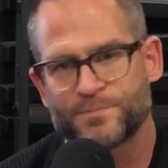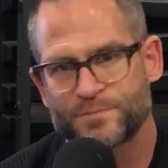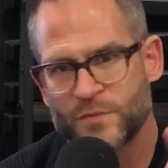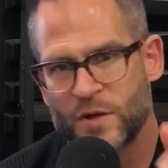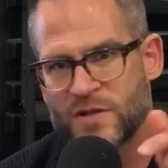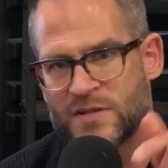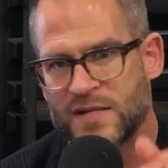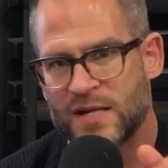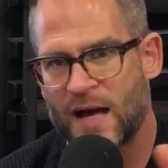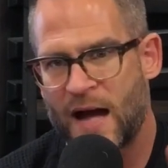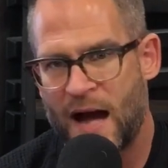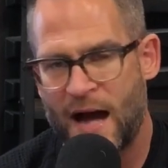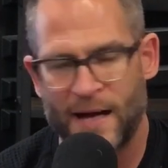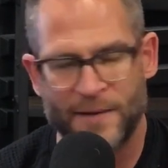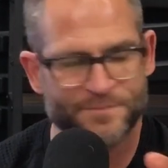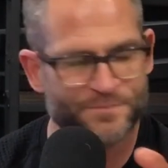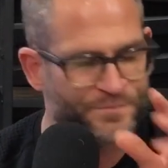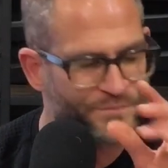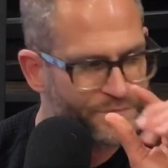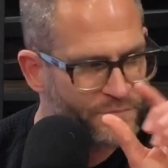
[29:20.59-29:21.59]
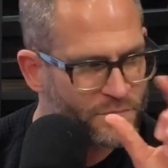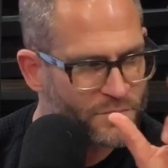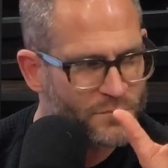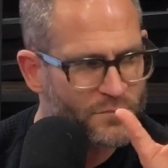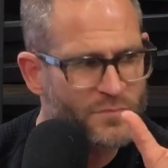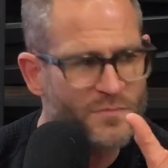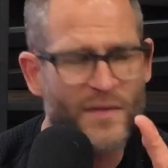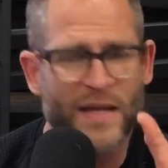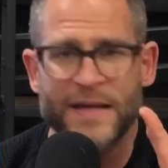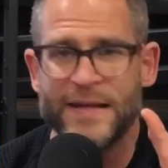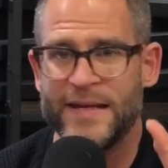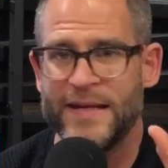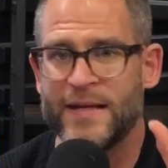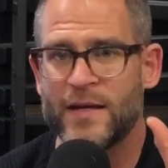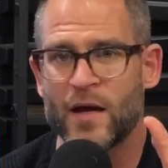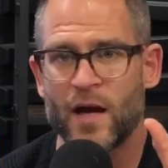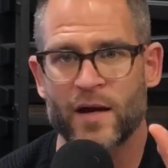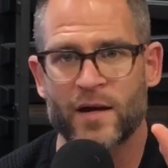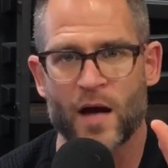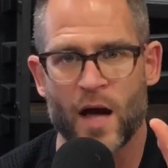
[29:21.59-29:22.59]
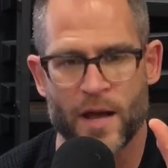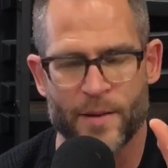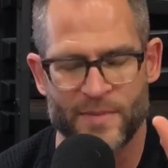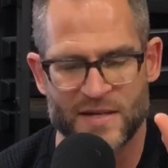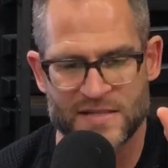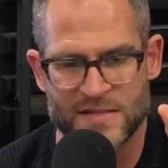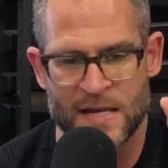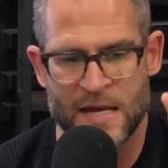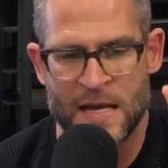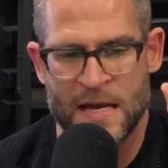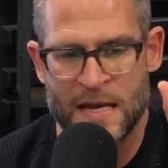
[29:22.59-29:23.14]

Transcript: There's a guy, an economist,